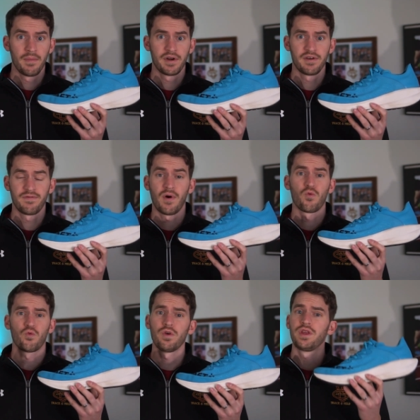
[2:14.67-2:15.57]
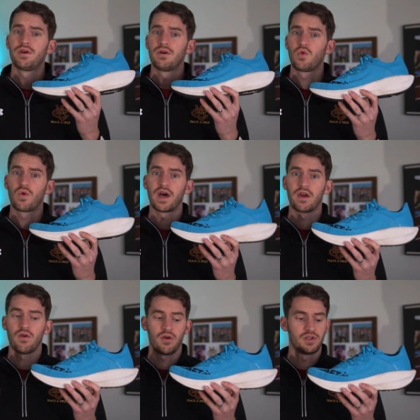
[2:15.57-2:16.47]
but it felt really good when
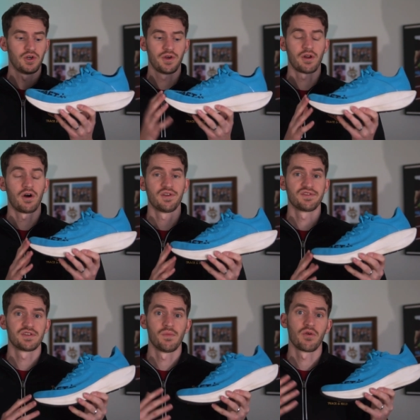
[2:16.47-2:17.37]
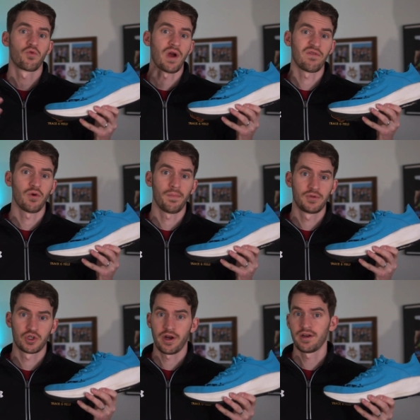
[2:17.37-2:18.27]
I took it on some gravel
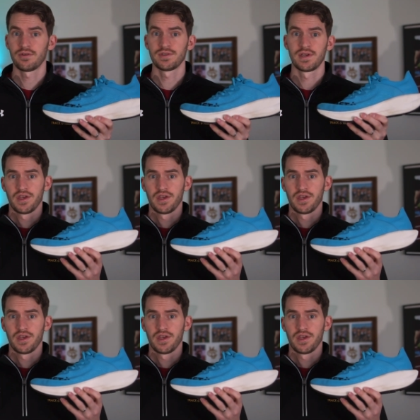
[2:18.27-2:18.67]
trails.